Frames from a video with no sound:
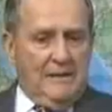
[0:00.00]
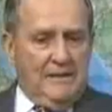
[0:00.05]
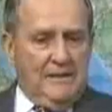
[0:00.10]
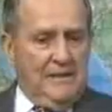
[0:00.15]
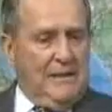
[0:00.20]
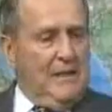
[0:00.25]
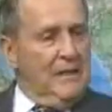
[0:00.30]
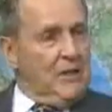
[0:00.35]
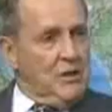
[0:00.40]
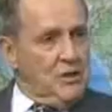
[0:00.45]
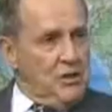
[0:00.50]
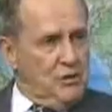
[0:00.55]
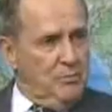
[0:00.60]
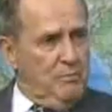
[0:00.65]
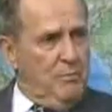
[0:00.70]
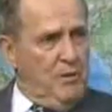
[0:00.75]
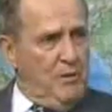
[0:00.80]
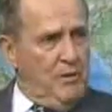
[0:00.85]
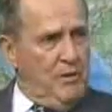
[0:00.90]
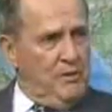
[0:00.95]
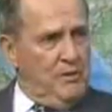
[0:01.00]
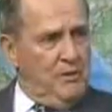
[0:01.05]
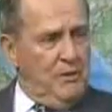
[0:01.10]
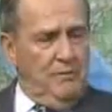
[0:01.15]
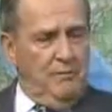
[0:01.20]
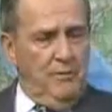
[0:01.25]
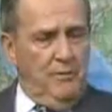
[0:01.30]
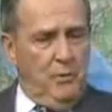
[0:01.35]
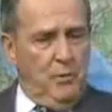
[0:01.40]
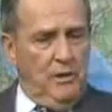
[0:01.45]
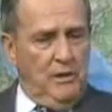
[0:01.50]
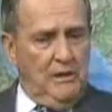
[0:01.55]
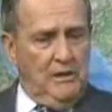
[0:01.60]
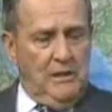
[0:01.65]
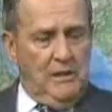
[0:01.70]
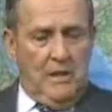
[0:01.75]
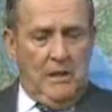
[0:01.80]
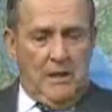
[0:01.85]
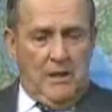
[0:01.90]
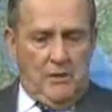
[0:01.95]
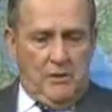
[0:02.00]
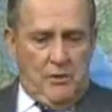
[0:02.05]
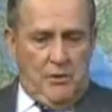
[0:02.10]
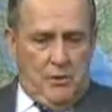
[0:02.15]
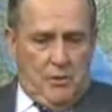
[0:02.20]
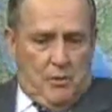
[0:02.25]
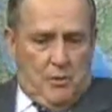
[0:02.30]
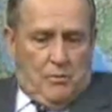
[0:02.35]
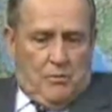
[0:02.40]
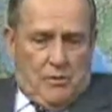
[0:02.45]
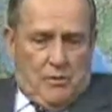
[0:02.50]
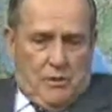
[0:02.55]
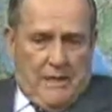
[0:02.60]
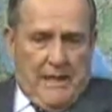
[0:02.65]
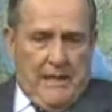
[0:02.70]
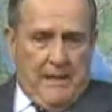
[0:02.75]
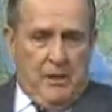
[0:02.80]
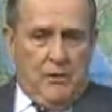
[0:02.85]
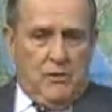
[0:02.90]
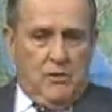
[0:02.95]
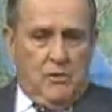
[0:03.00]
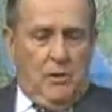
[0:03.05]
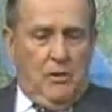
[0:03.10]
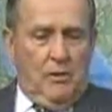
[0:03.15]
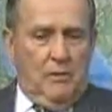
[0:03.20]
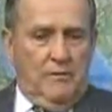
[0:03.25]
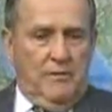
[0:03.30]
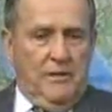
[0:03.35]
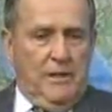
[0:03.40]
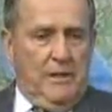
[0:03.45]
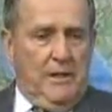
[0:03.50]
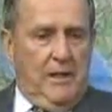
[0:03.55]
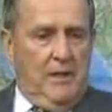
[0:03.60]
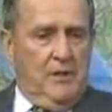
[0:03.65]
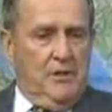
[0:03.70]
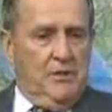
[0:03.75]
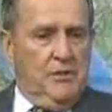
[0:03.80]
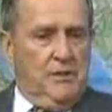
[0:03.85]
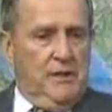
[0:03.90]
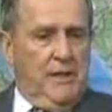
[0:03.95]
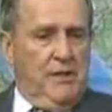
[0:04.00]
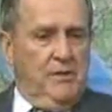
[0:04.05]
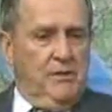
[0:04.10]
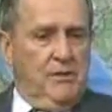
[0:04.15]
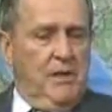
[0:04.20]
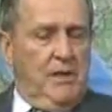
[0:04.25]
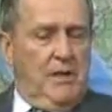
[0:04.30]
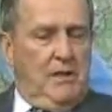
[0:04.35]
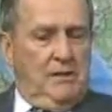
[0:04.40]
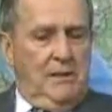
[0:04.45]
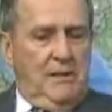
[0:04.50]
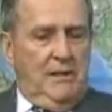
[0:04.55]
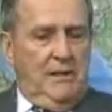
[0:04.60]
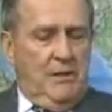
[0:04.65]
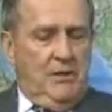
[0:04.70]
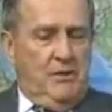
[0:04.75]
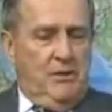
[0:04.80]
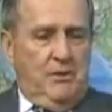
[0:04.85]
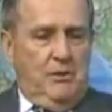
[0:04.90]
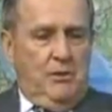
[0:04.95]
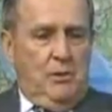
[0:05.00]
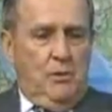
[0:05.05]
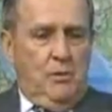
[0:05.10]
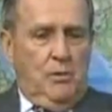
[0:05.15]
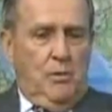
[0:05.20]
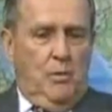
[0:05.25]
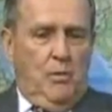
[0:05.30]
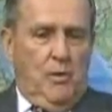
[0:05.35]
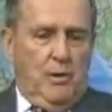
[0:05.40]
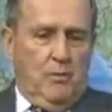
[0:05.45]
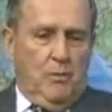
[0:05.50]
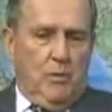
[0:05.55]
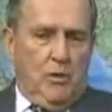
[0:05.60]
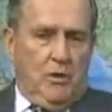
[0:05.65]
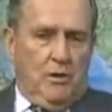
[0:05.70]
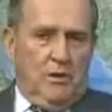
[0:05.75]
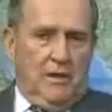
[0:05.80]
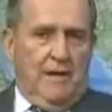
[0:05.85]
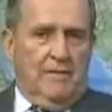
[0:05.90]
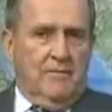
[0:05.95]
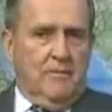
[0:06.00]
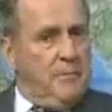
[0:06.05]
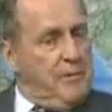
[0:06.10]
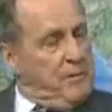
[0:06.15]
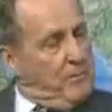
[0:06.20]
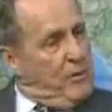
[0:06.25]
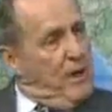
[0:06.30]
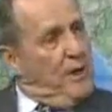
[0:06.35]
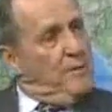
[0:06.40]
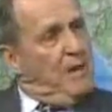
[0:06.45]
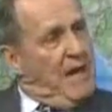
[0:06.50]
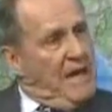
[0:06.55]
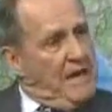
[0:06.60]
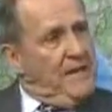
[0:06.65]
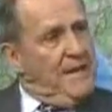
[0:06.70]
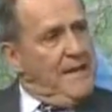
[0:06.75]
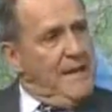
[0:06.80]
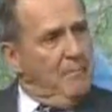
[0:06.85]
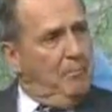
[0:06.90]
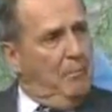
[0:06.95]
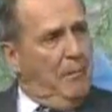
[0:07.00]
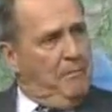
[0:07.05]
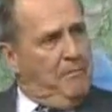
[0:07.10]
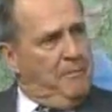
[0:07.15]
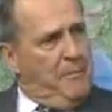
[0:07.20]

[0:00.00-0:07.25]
a conspiracy if you will, to take control of the United States, lead us into a one world government run by them.